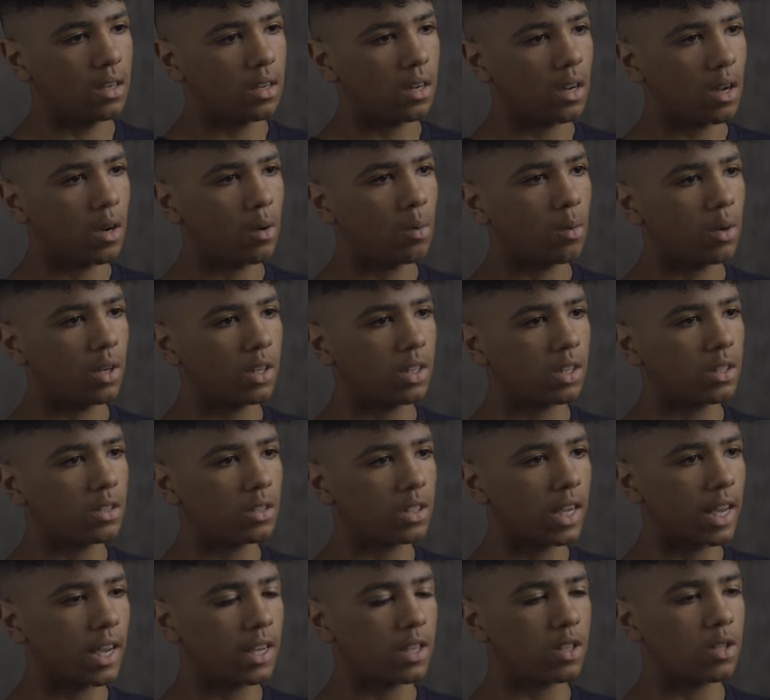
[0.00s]
I want to
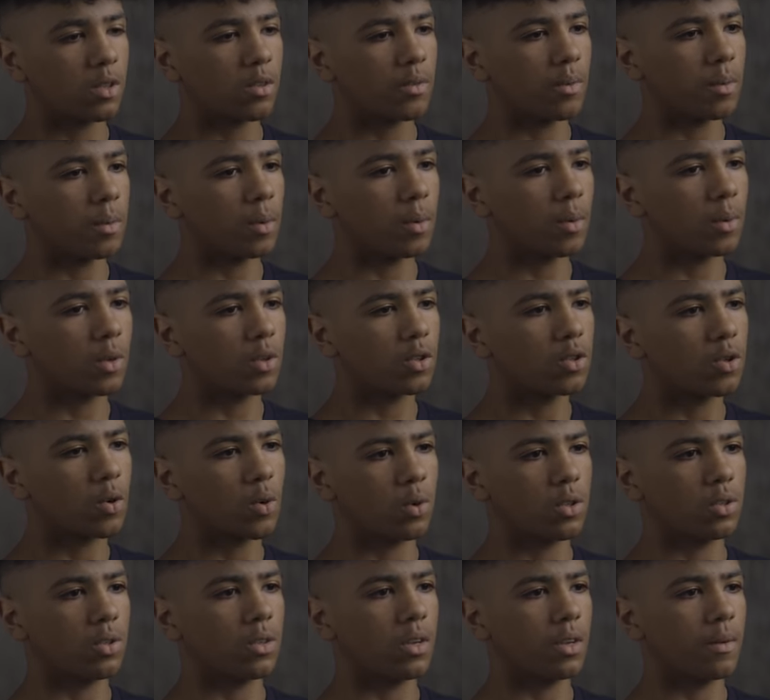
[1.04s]
catch up with him. I want to
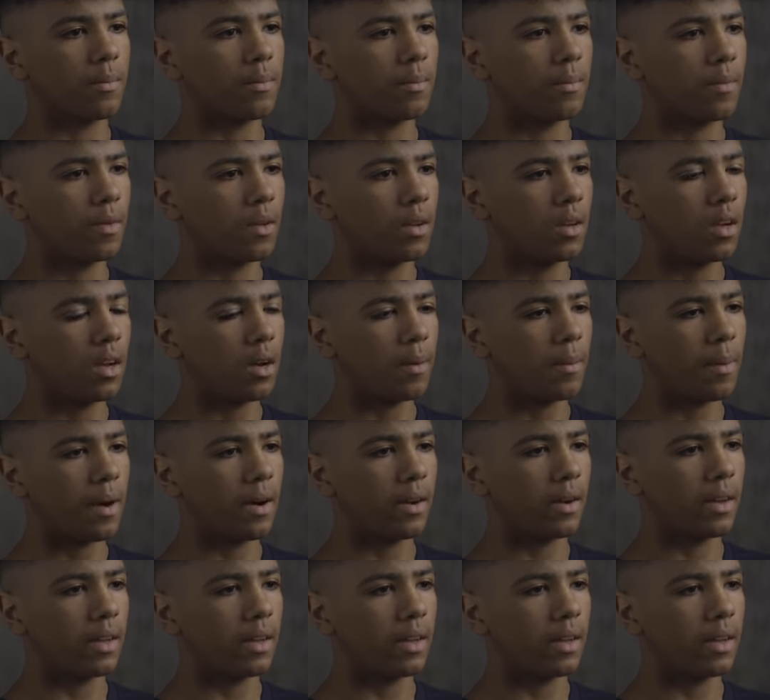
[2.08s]
talk to him about